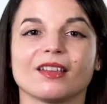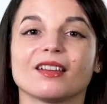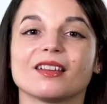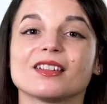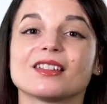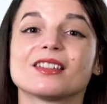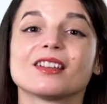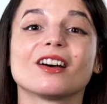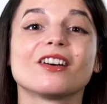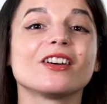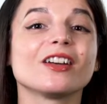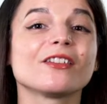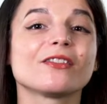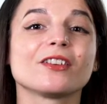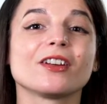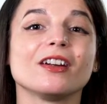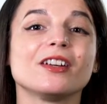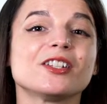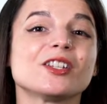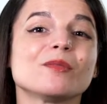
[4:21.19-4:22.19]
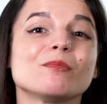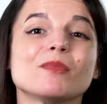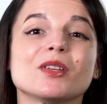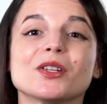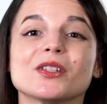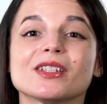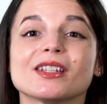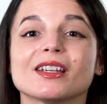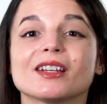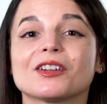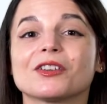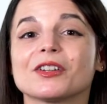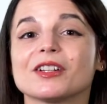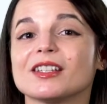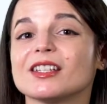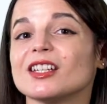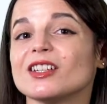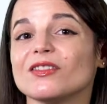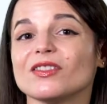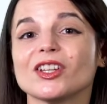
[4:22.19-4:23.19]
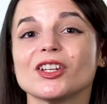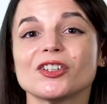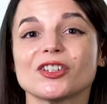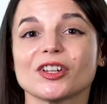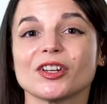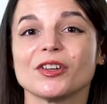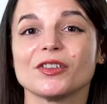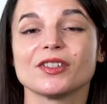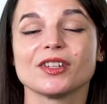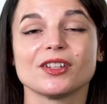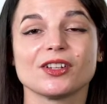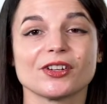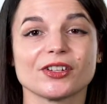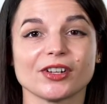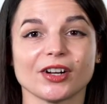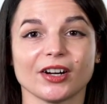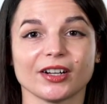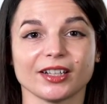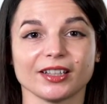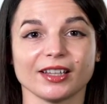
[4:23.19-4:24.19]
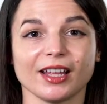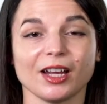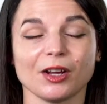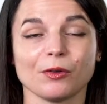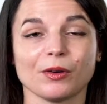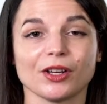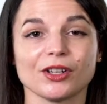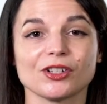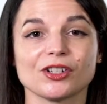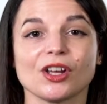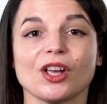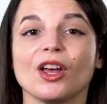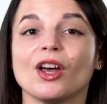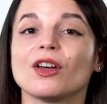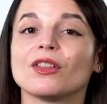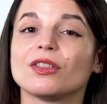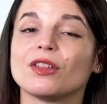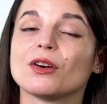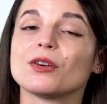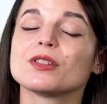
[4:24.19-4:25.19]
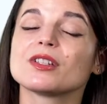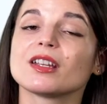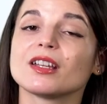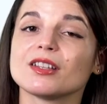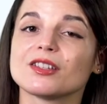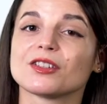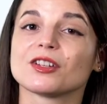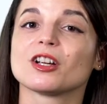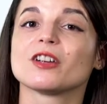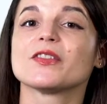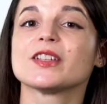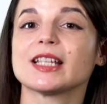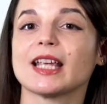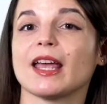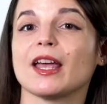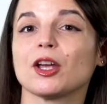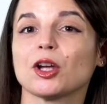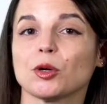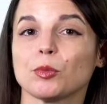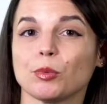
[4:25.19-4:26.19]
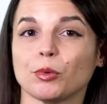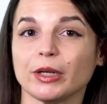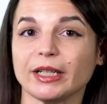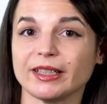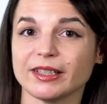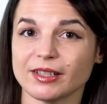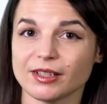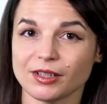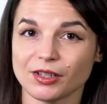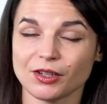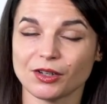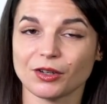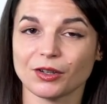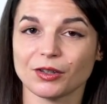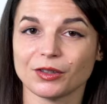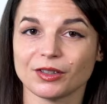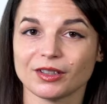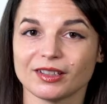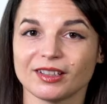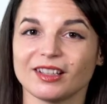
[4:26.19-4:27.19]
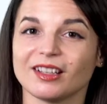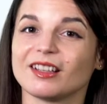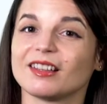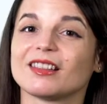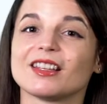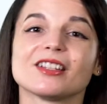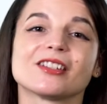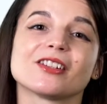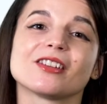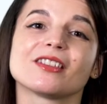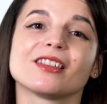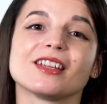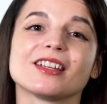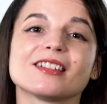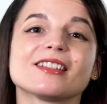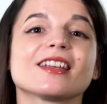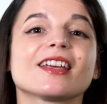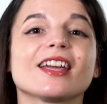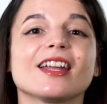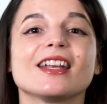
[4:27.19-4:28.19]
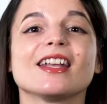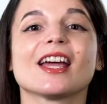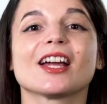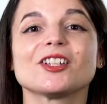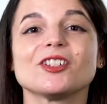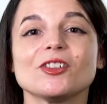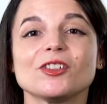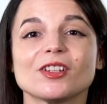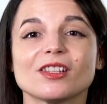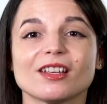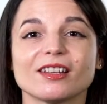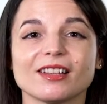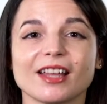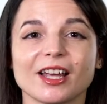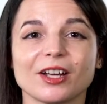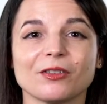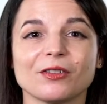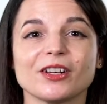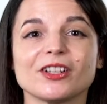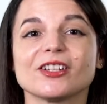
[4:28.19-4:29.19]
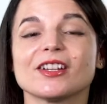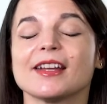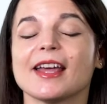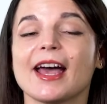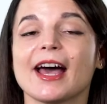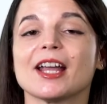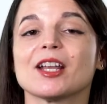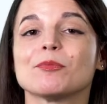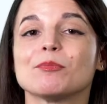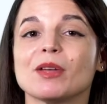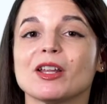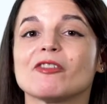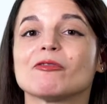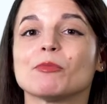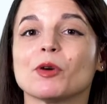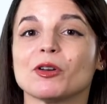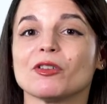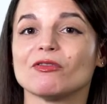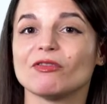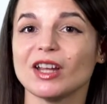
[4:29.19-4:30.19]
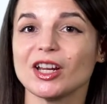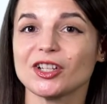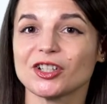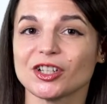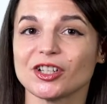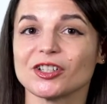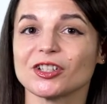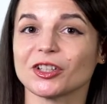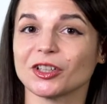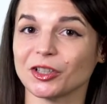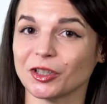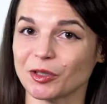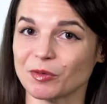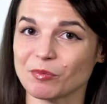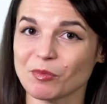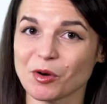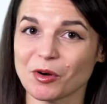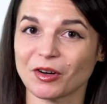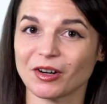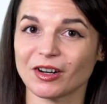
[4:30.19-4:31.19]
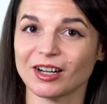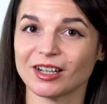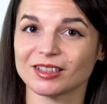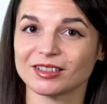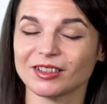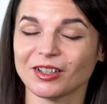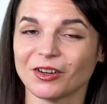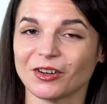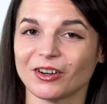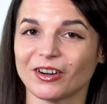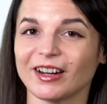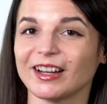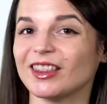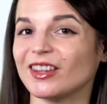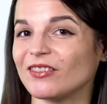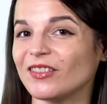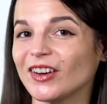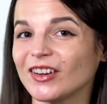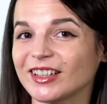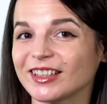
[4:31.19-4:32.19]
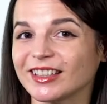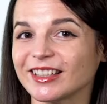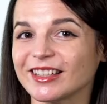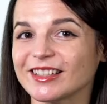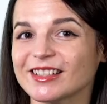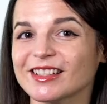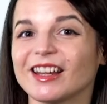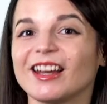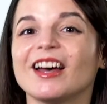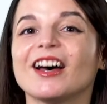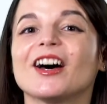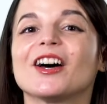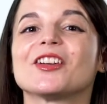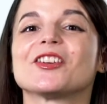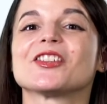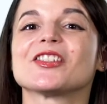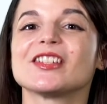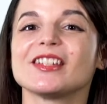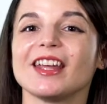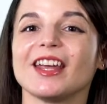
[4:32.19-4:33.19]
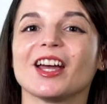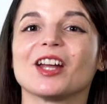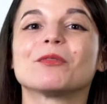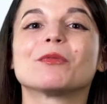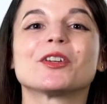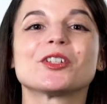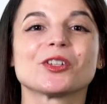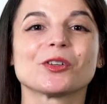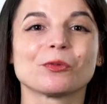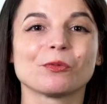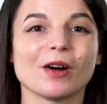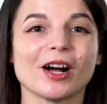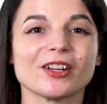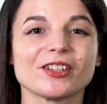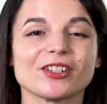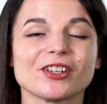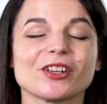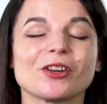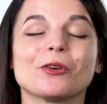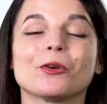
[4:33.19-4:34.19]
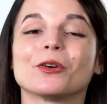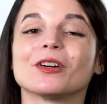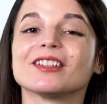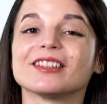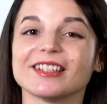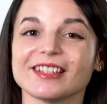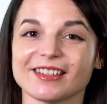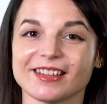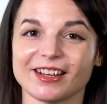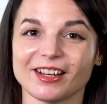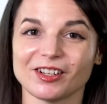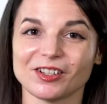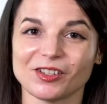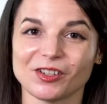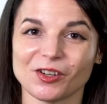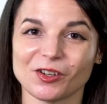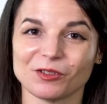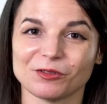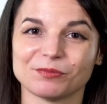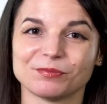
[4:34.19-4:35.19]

So if you're into music or TV shows in your target language, those can serve as anchor points too. These are things that connect you to the language and add a bit of motivation to learn more, or at the very least, understand what you're watching or listening to.